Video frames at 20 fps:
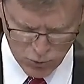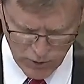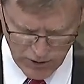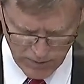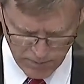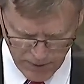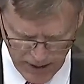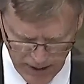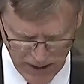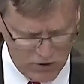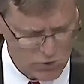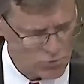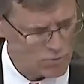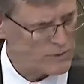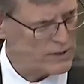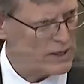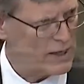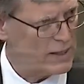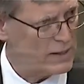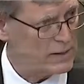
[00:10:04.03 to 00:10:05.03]
to
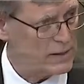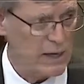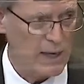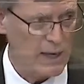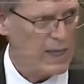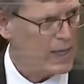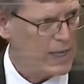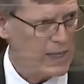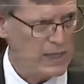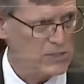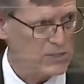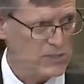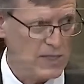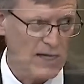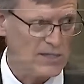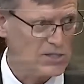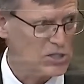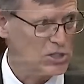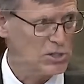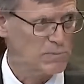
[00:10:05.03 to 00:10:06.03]
repatriate is
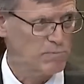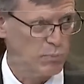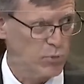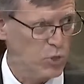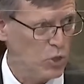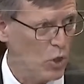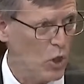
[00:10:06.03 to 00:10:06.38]
not just